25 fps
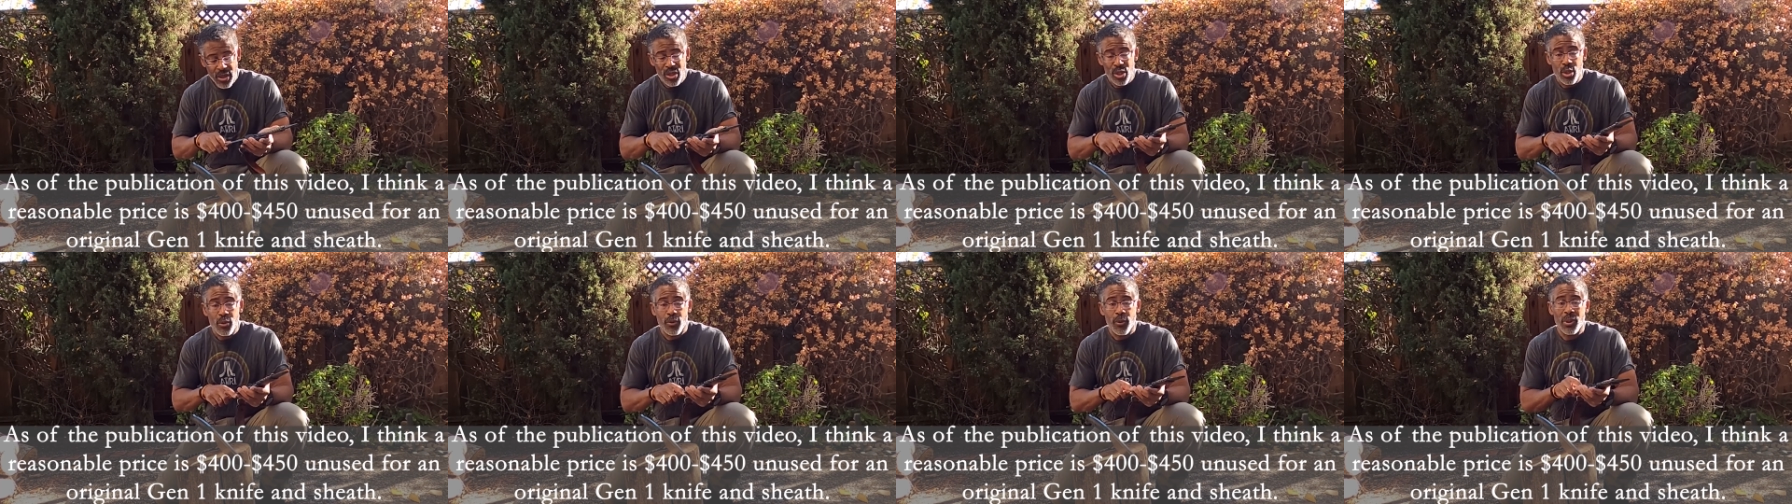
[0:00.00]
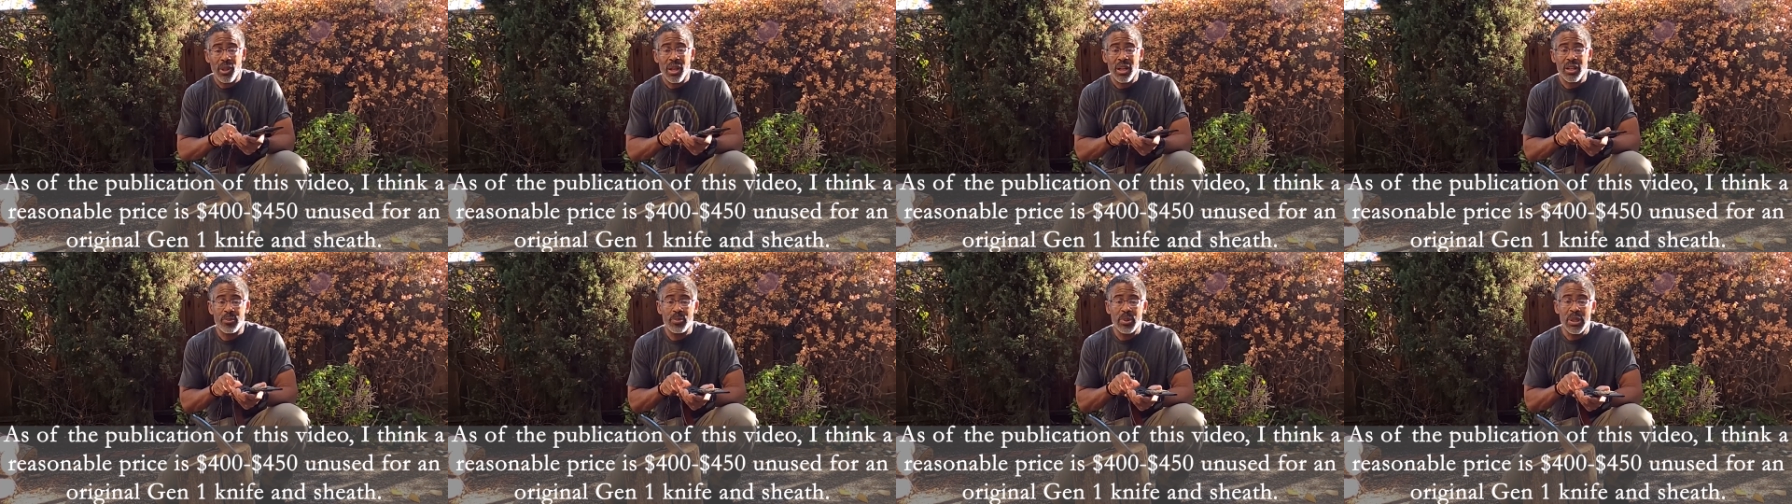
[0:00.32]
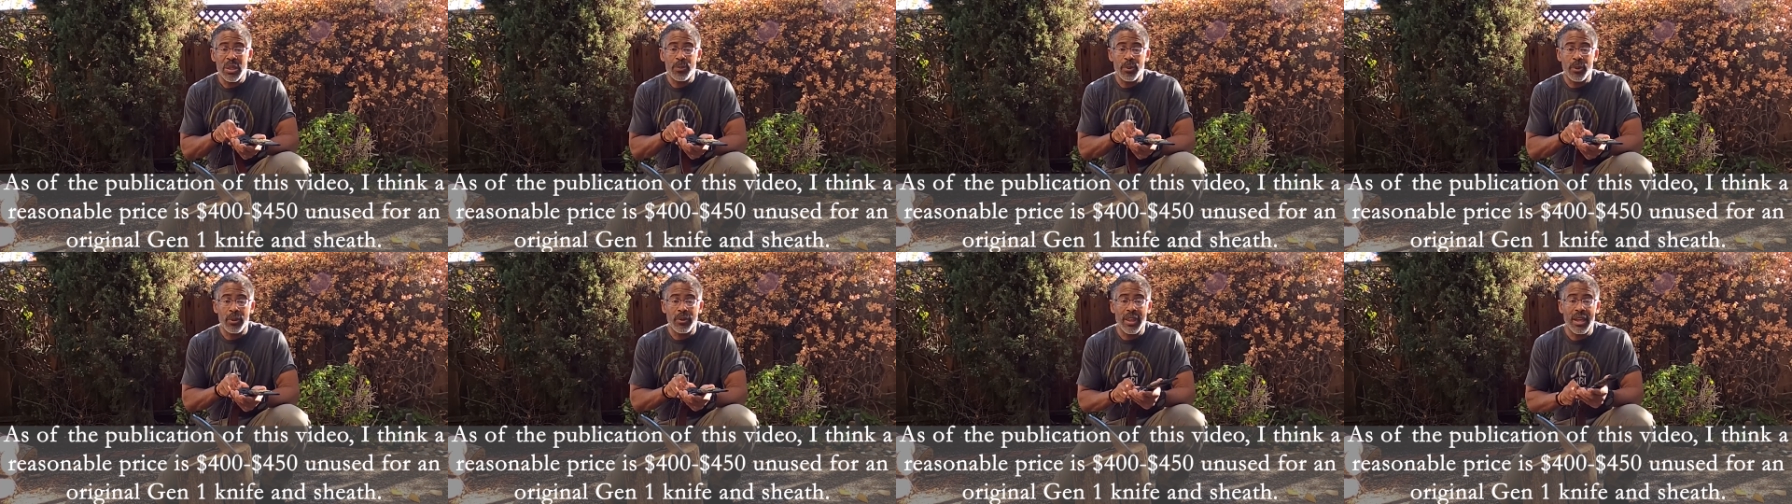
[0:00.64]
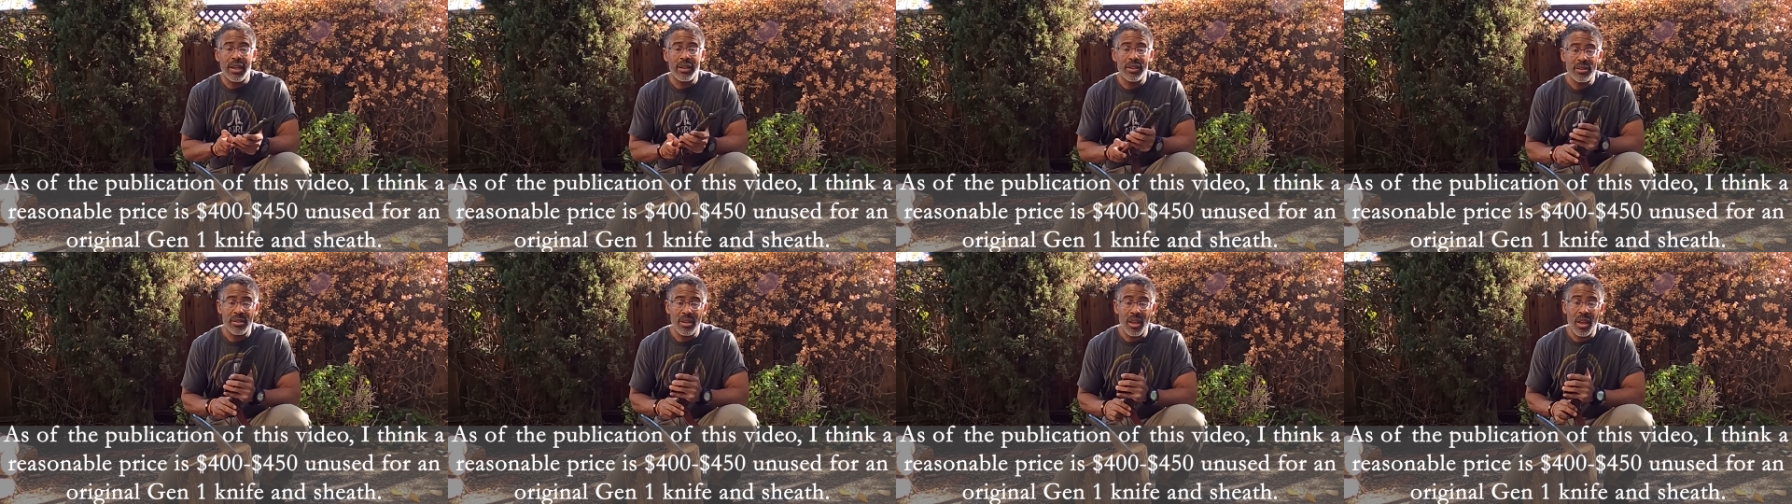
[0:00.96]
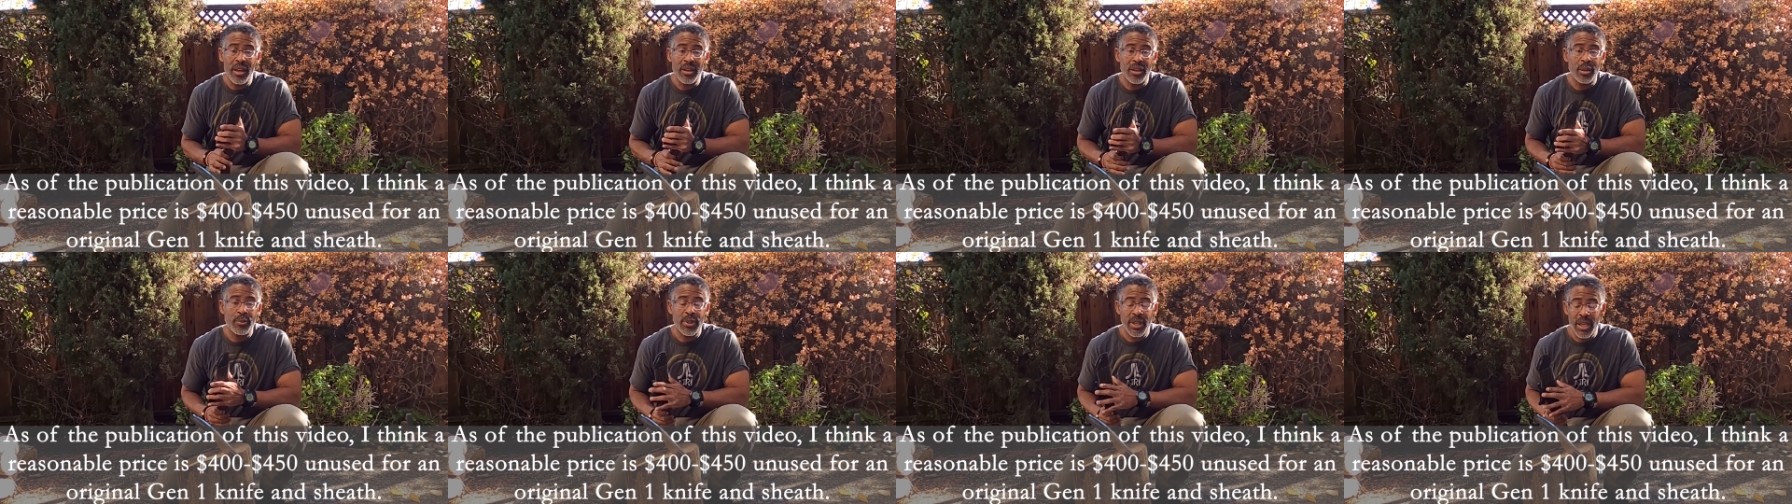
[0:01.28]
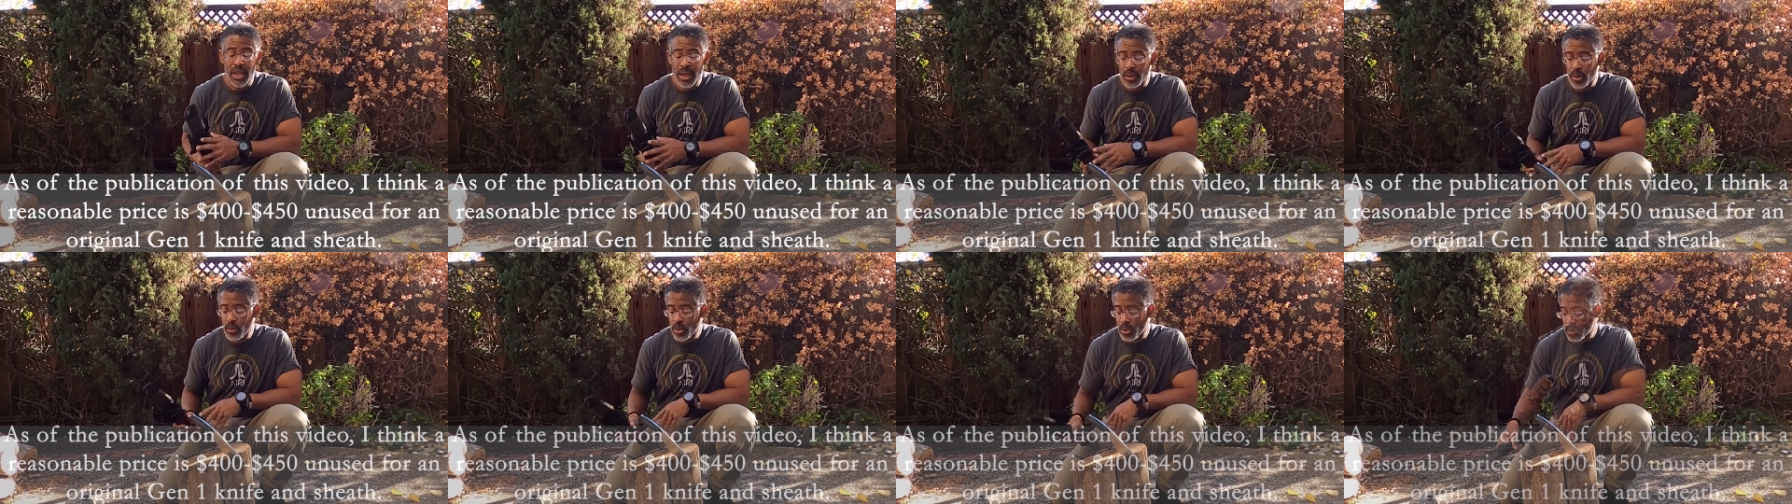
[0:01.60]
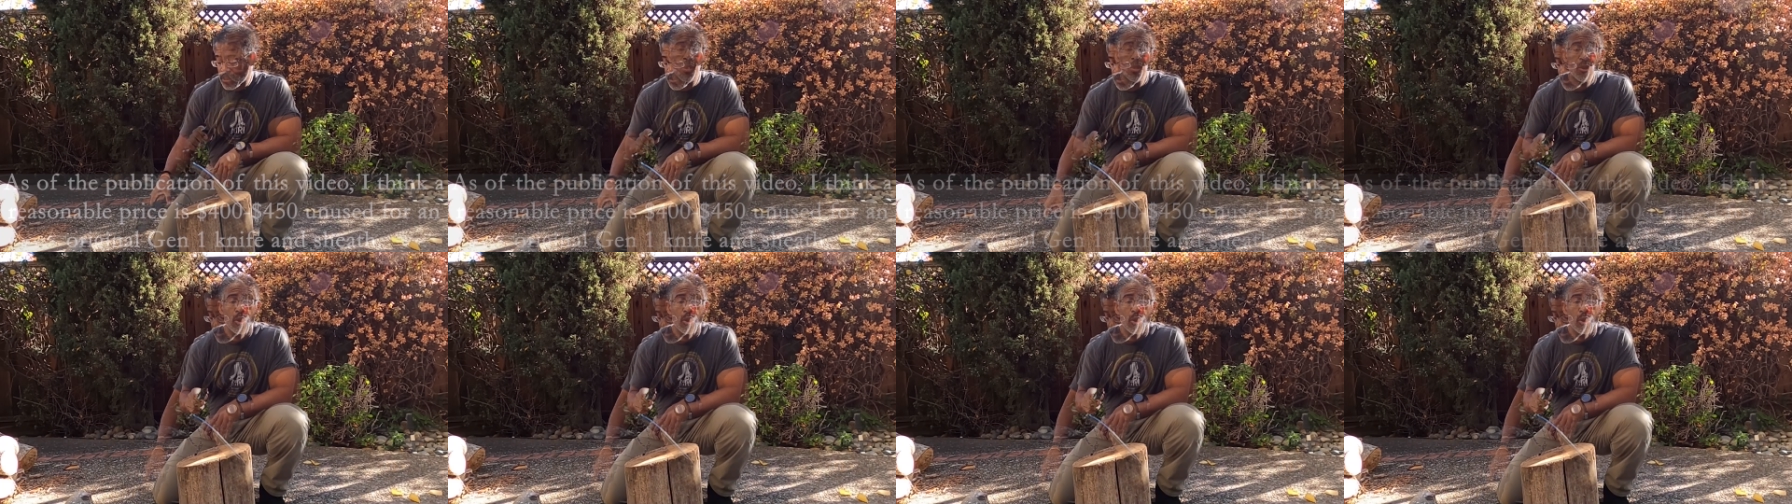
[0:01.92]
So for a lot of people, that is unobtainable.